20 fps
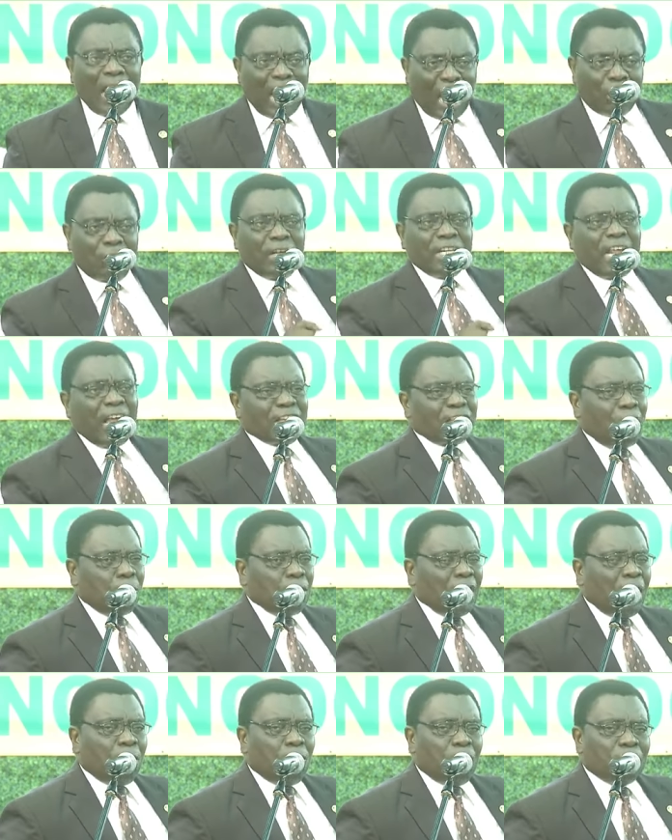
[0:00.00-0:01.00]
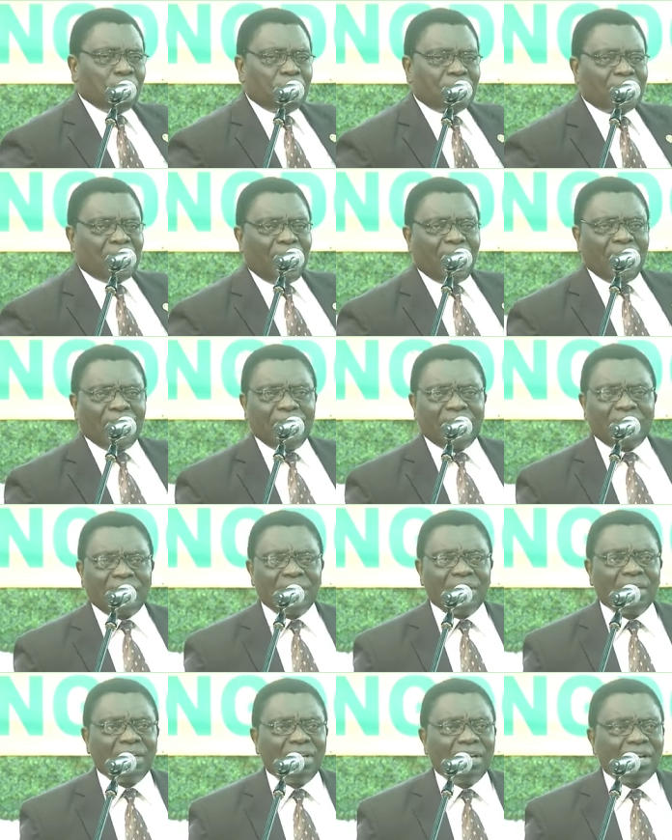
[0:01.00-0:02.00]
Another example I want to cite
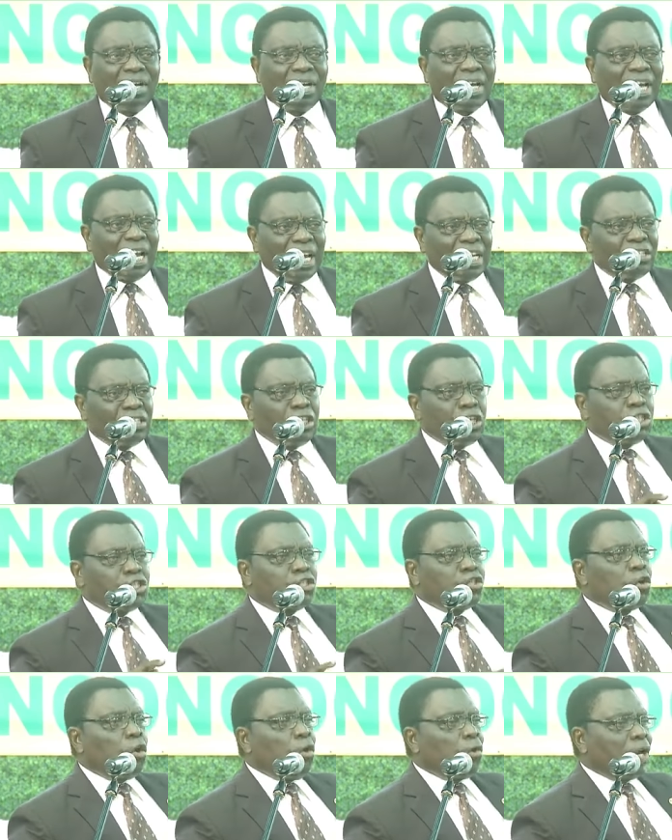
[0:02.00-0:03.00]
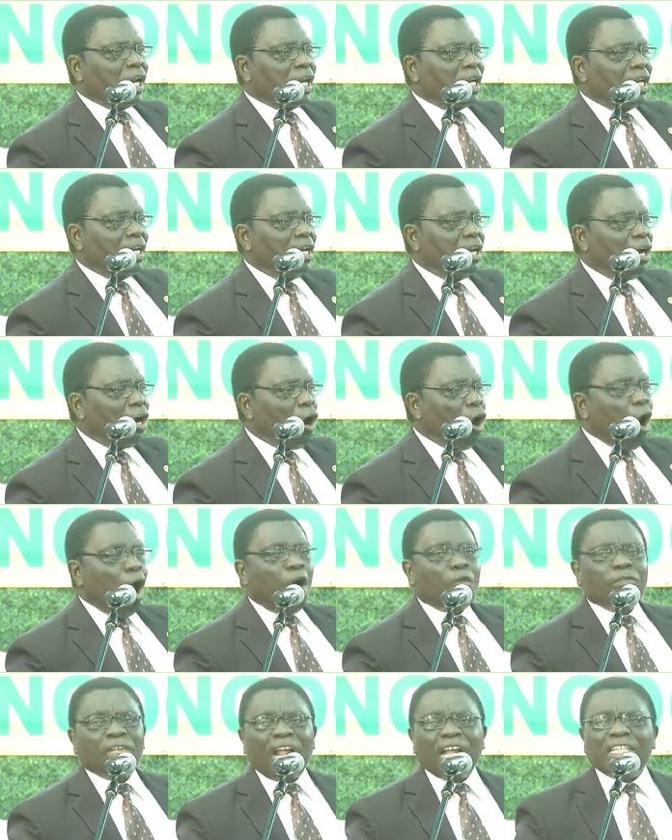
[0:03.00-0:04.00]
is the story
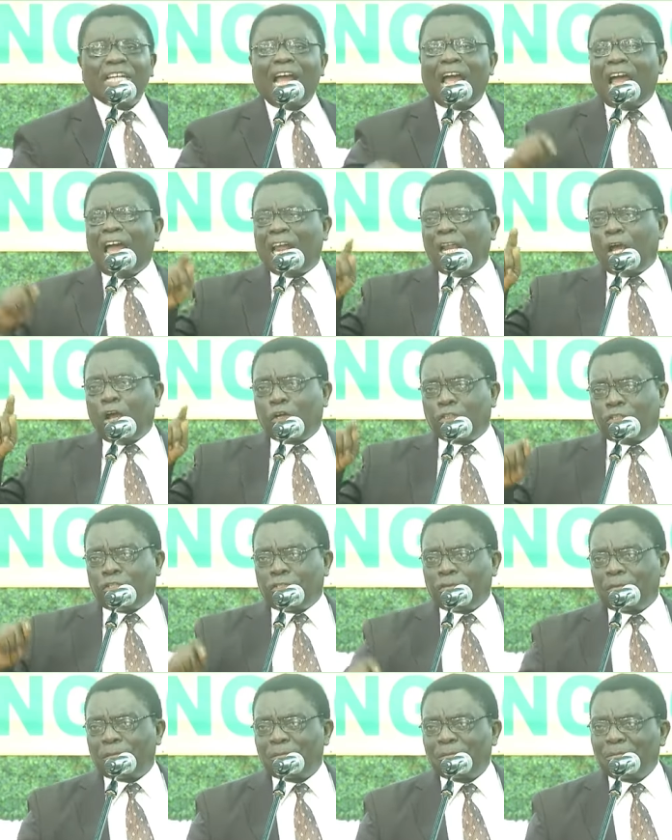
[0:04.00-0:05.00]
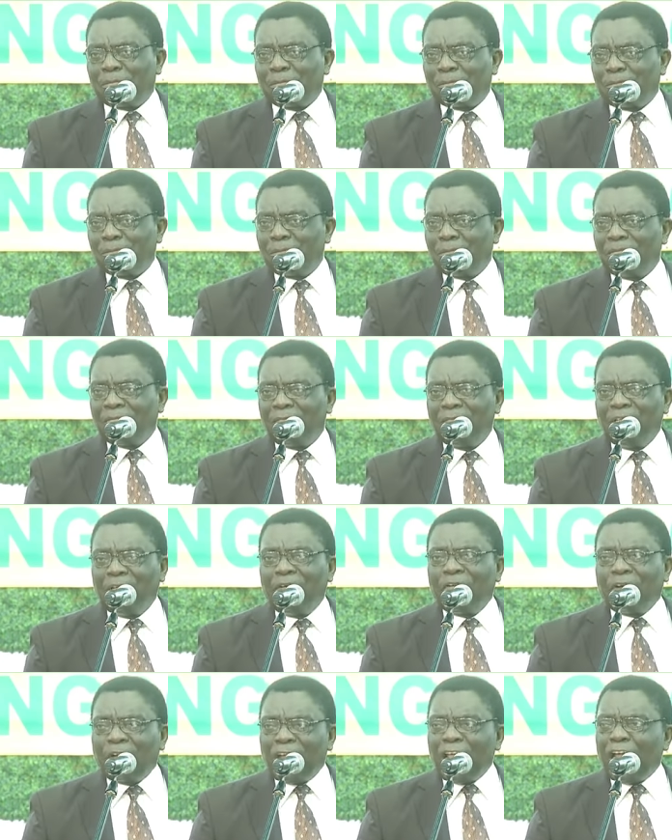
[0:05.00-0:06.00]
of that harlot,
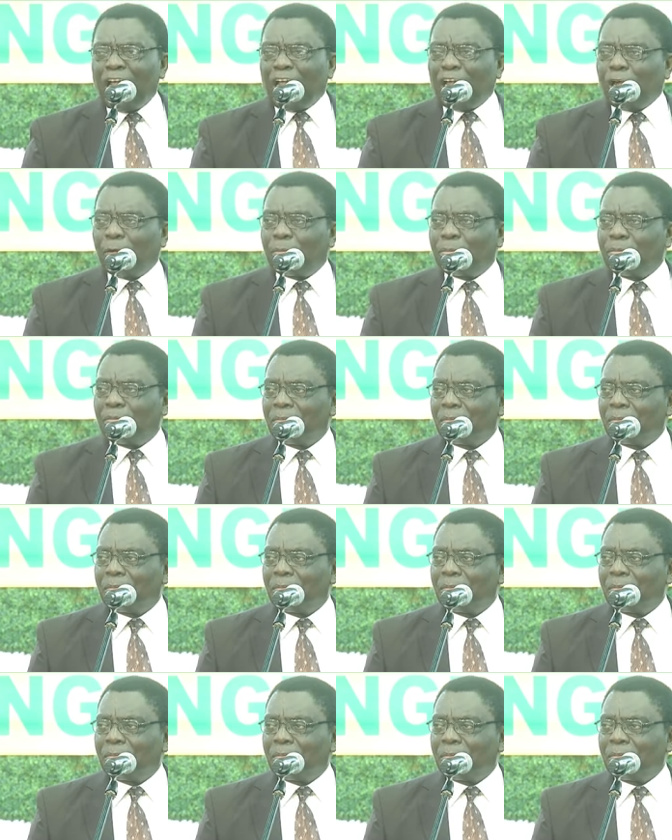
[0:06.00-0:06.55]
Rahab.